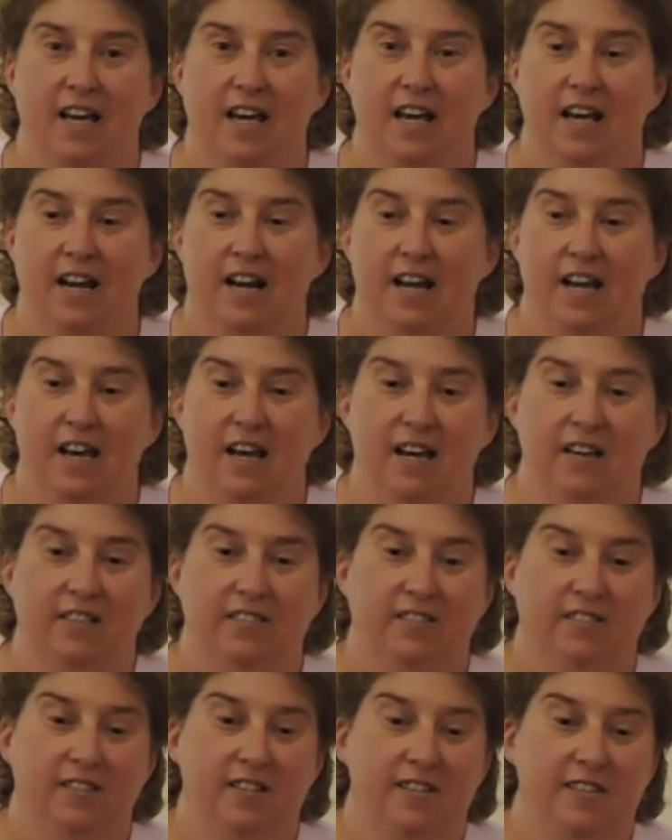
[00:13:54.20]
And I
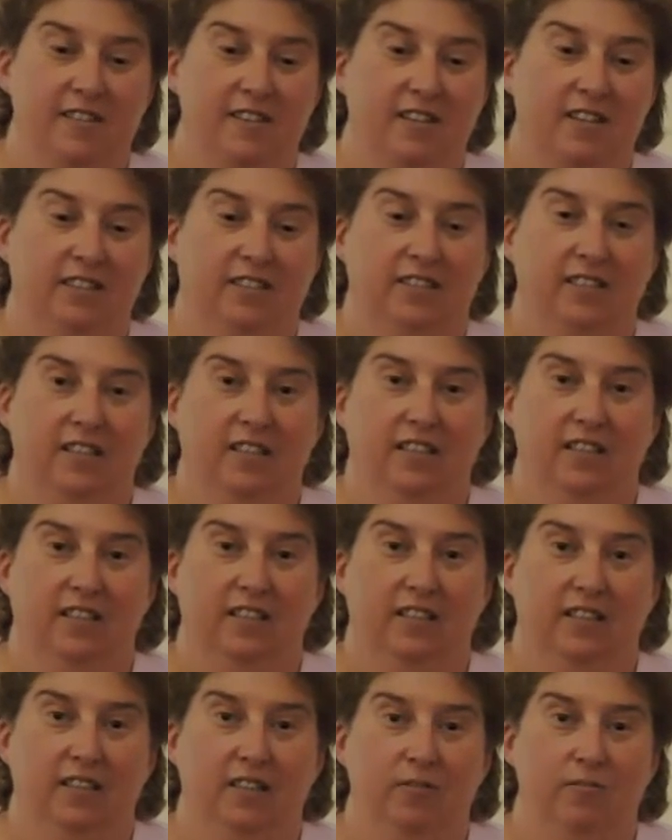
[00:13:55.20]
honestly think that
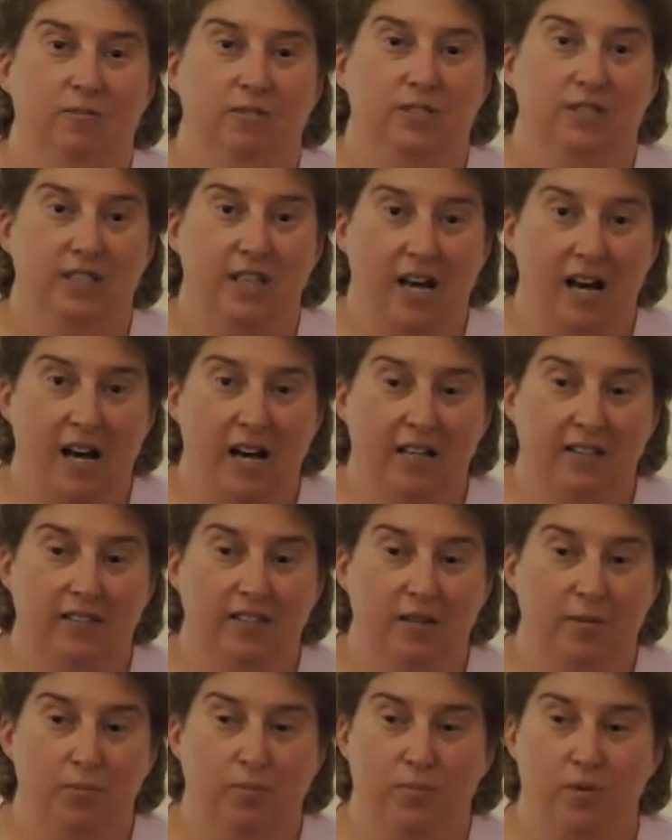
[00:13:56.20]
it was God
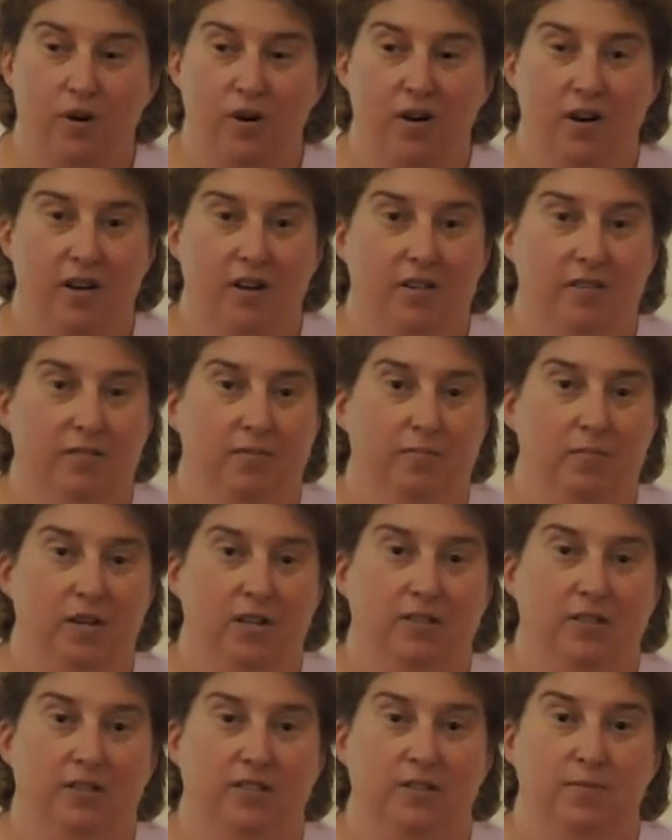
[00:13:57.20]
that brought my
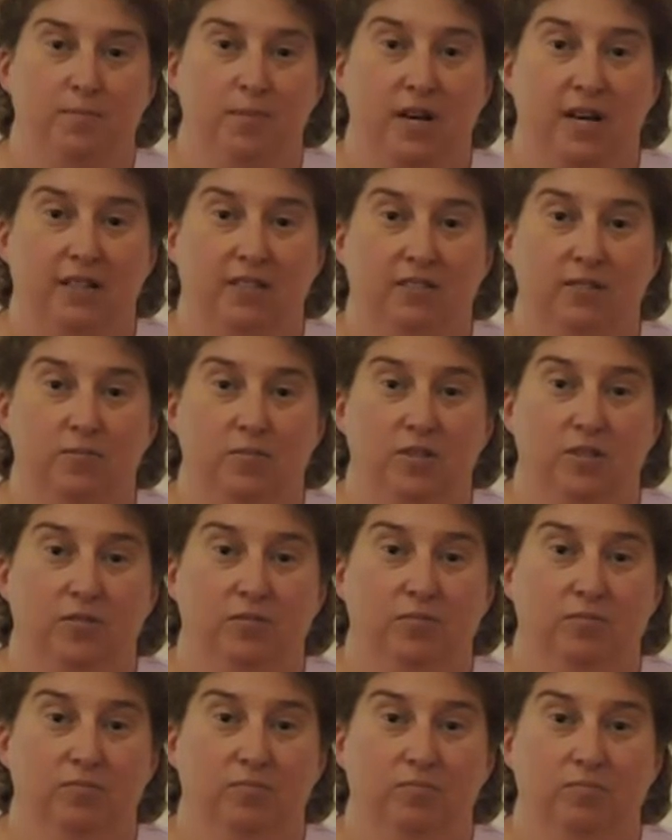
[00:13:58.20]
cousin back to me,
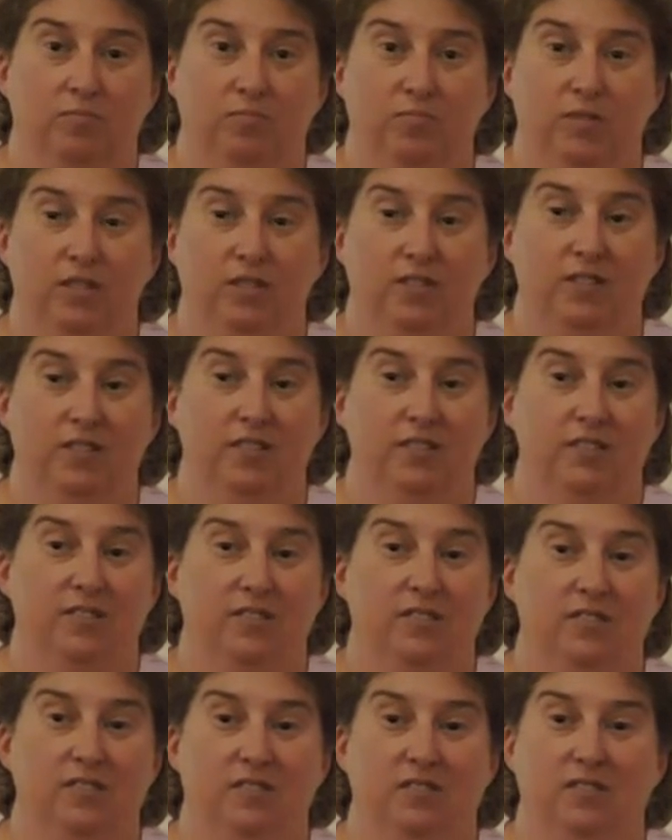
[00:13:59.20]

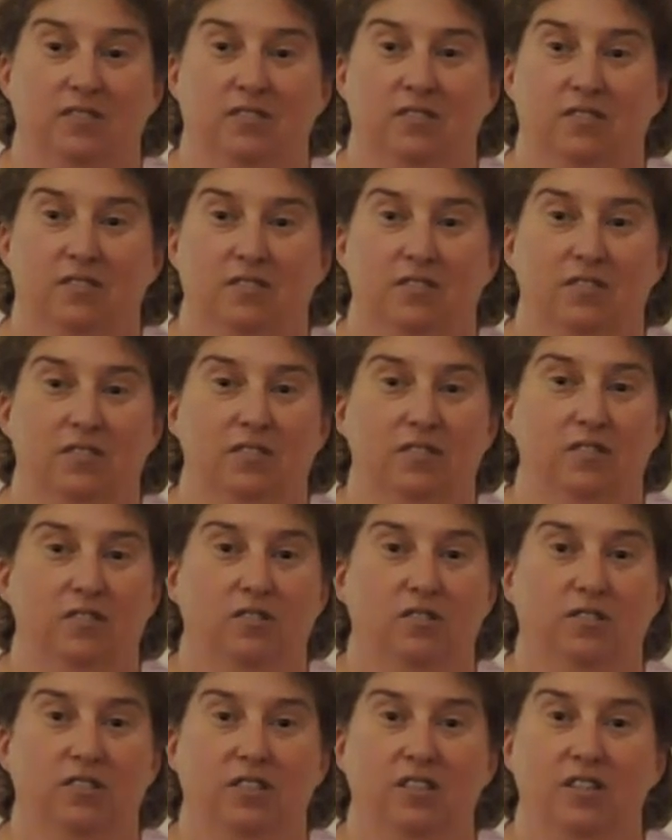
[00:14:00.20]
because
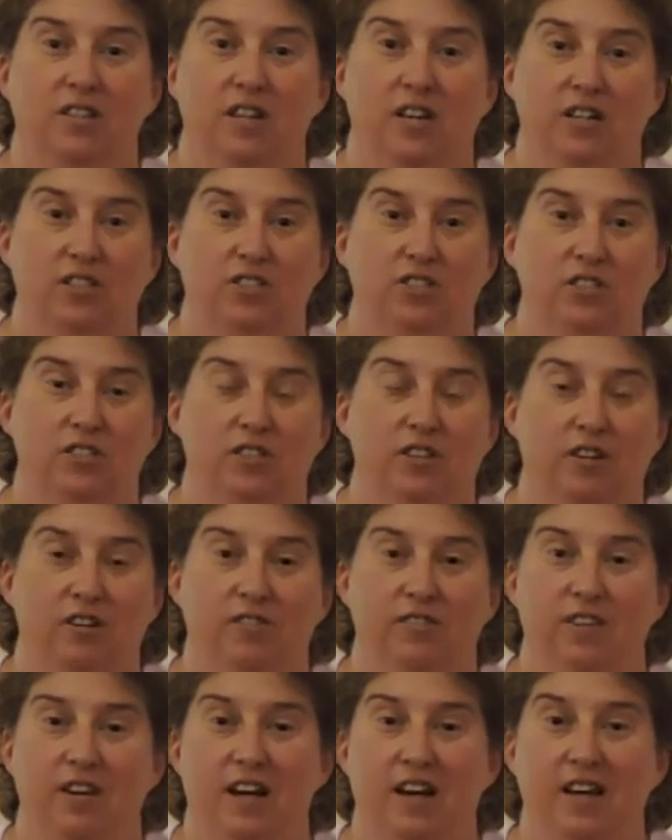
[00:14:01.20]
there's a connection there
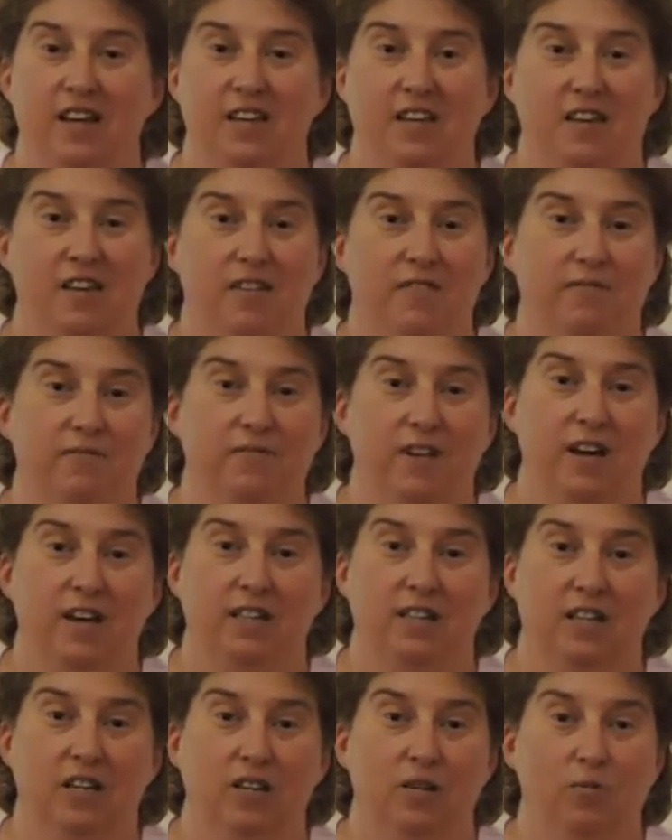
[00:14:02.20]
that I can't
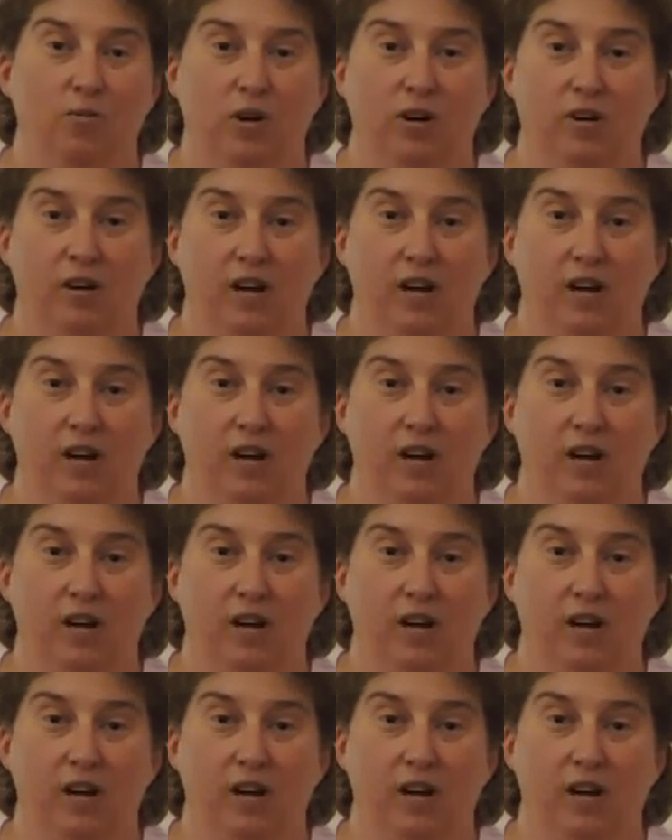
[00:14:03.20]
find anywhere